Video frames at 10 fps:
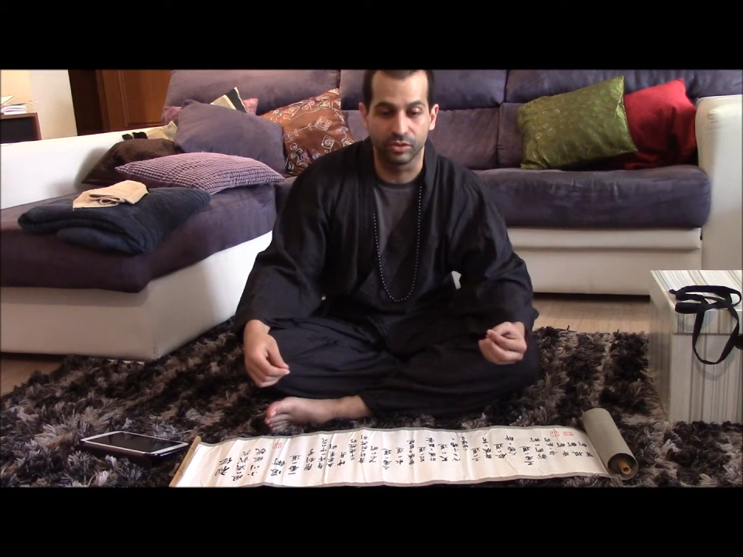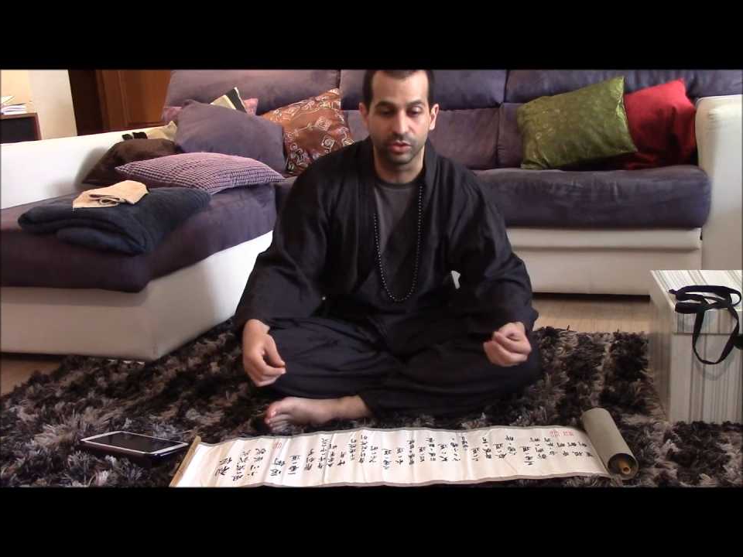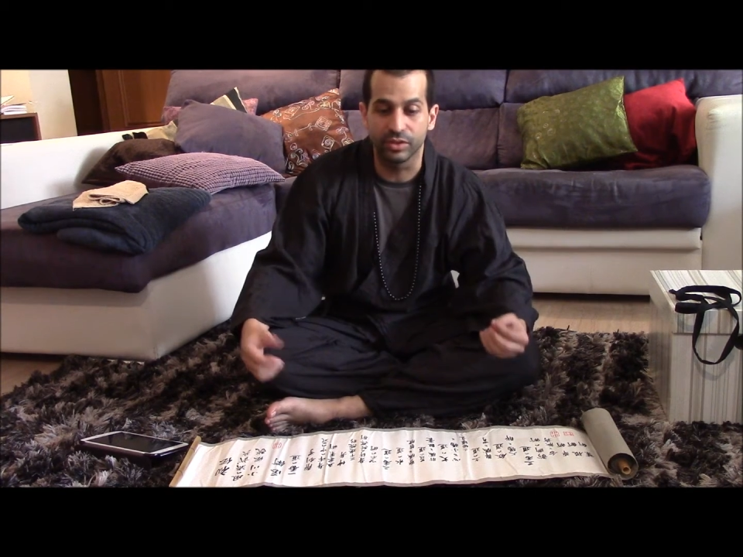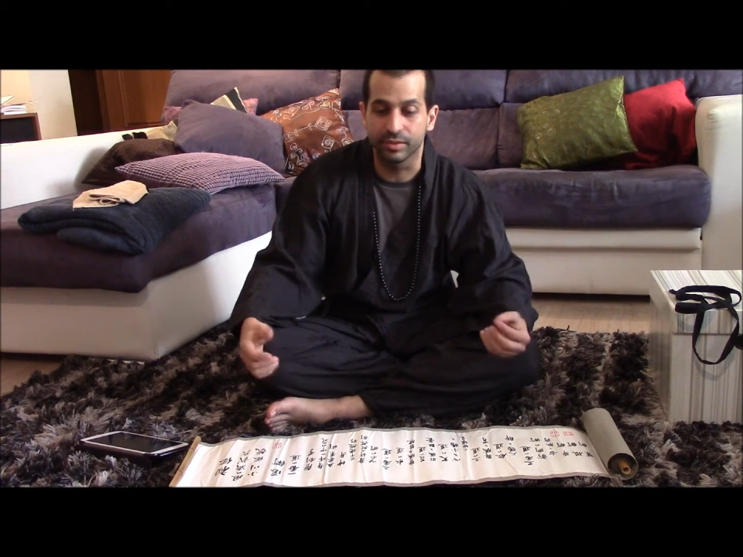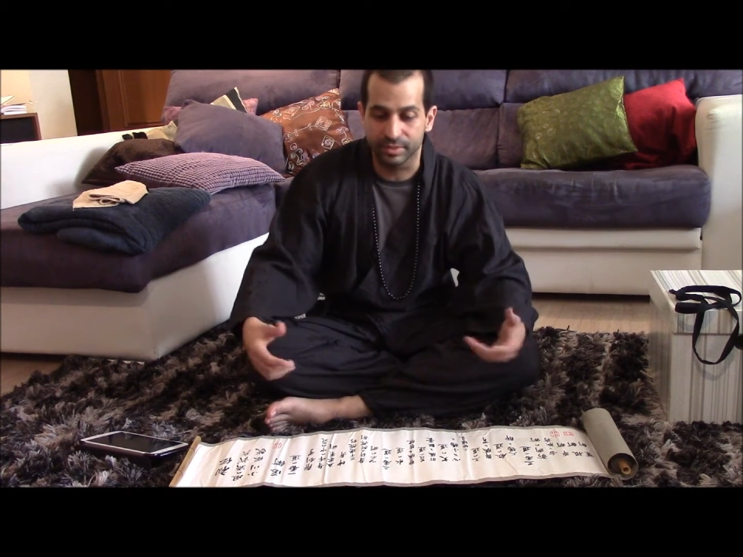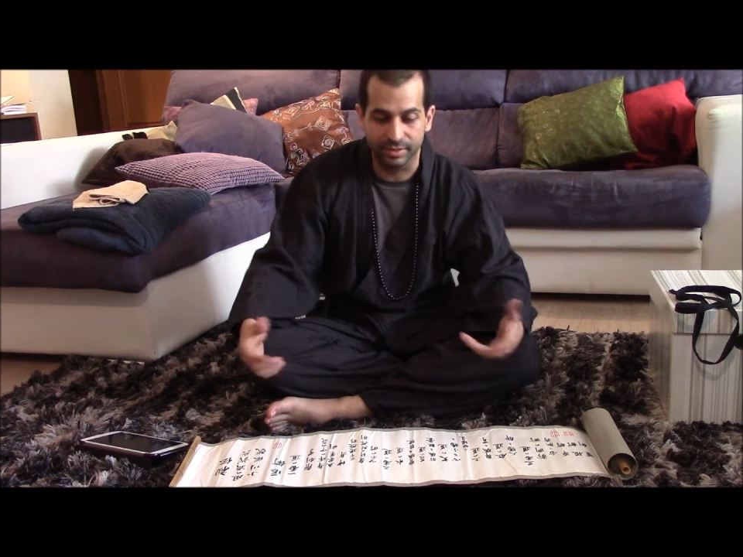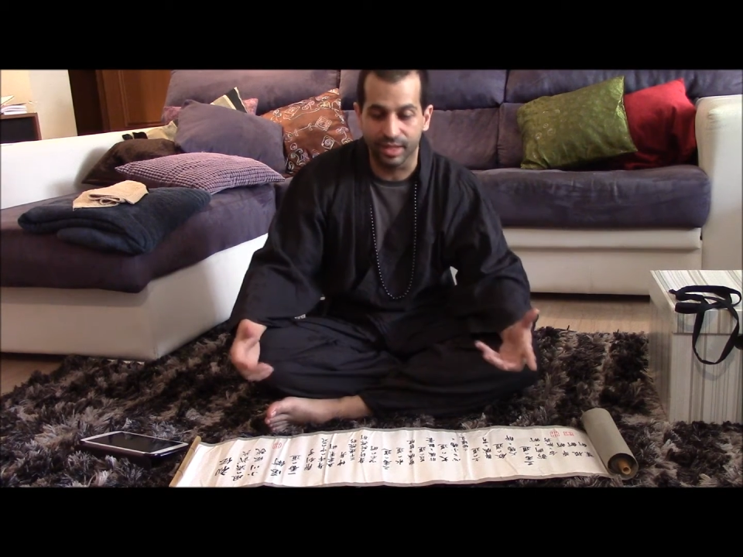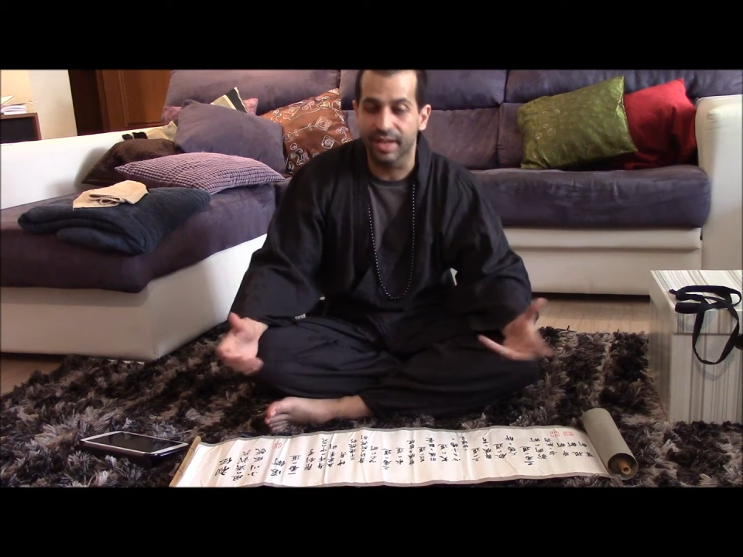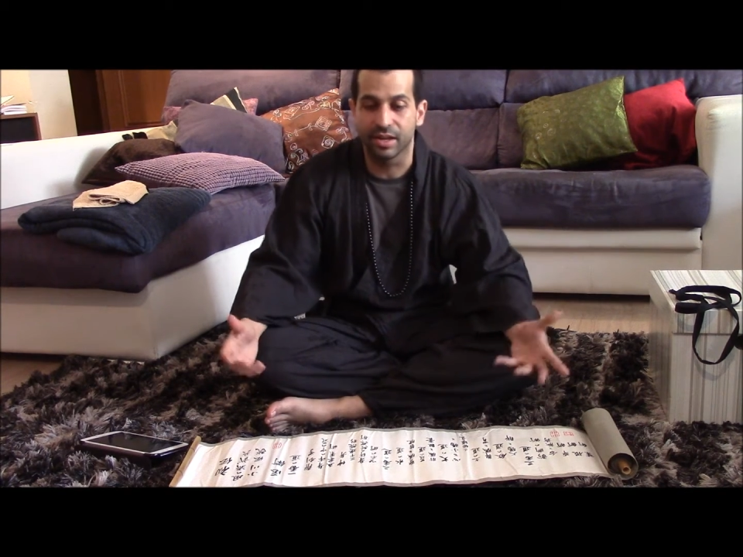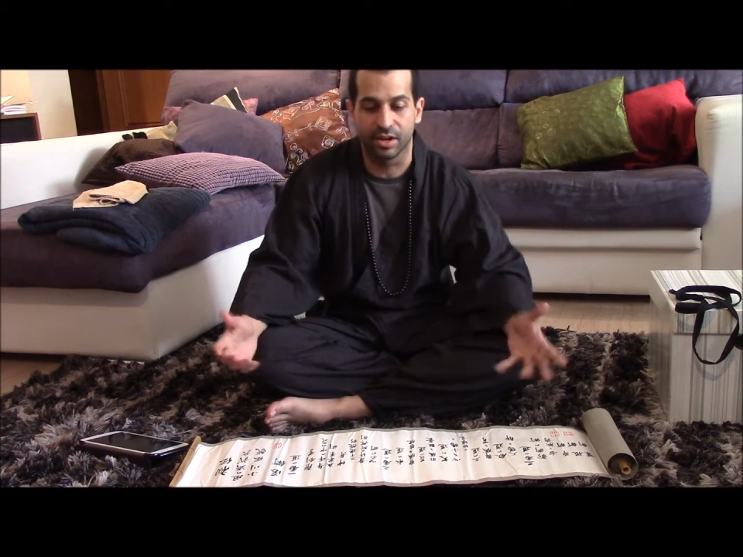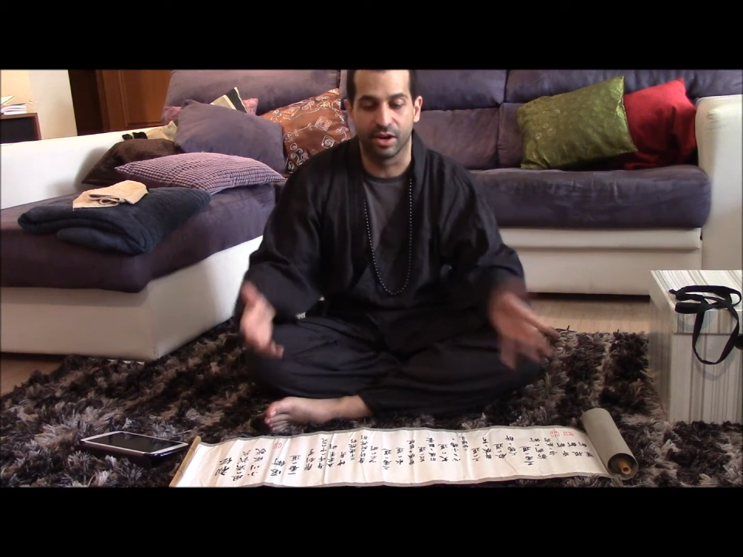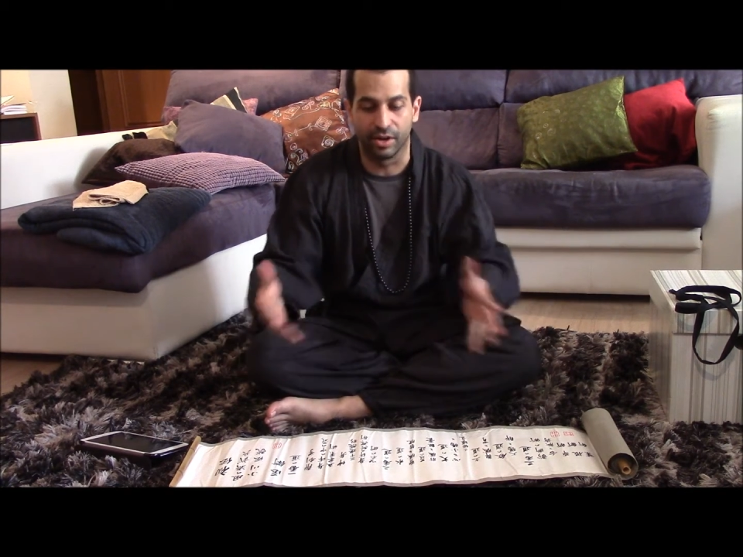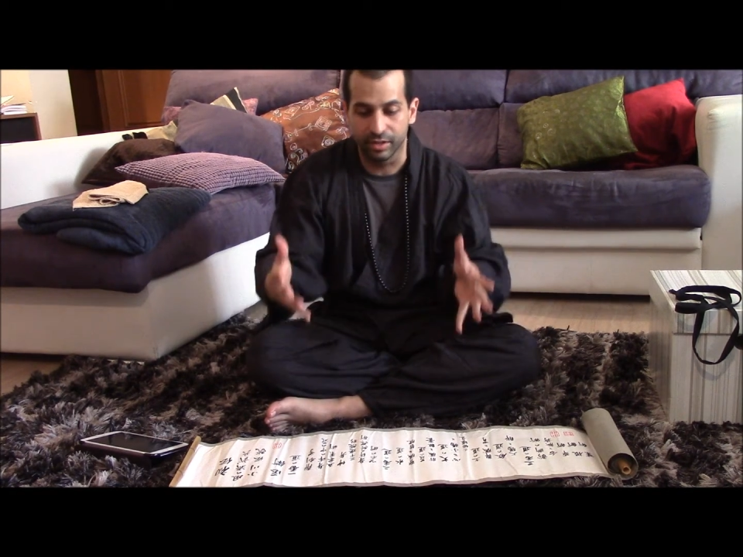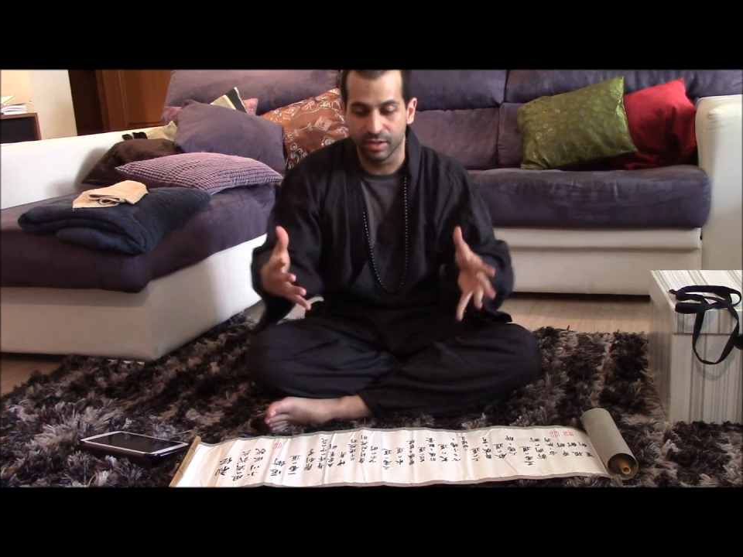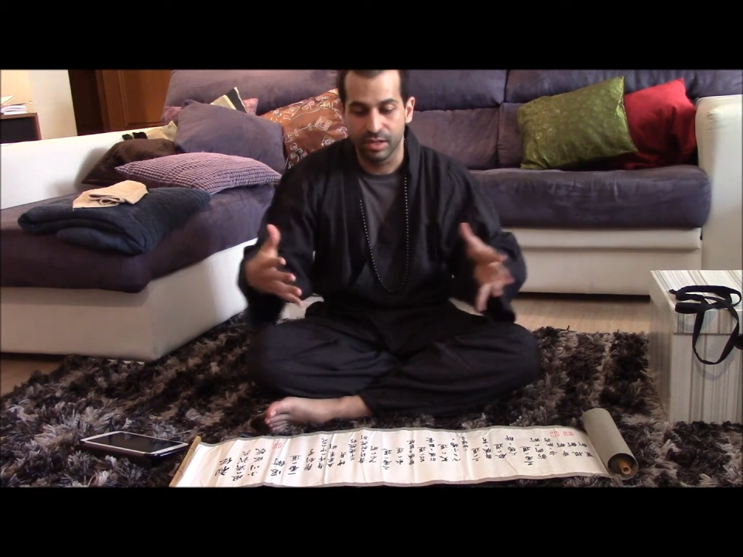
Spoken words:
So it's like a car.